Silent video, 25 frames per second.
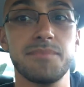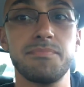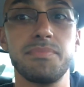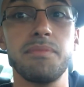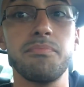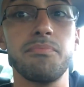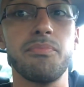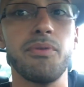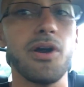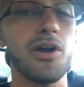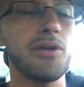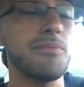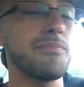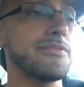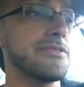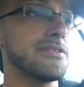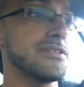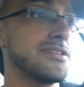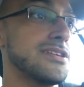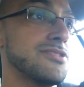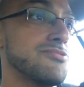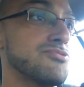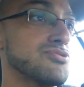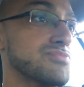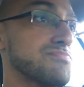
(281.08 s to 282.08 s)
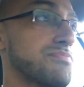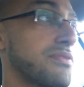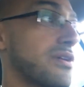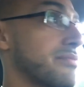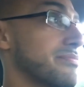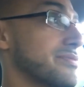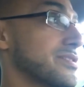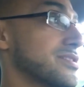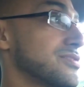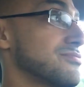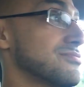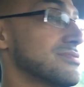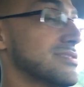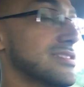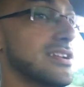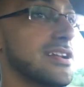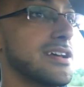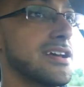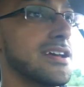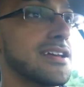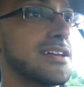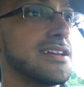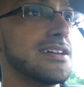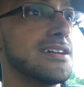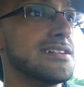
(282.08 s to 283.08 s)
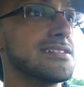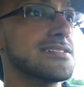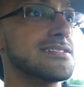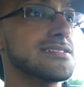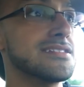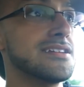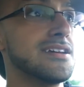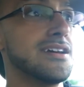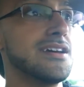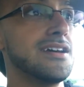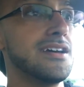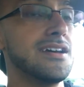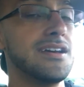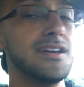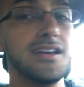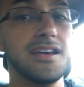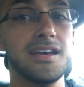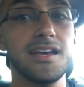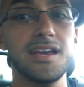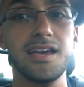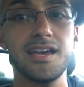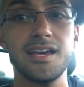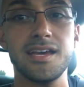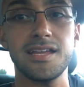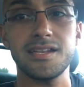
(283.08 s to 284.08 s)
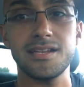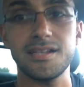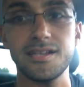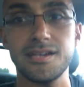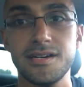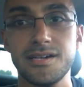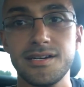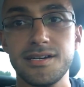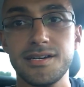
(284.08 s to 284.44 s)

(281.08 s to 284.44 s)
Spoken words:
to be he was barbecuing today, I guess, and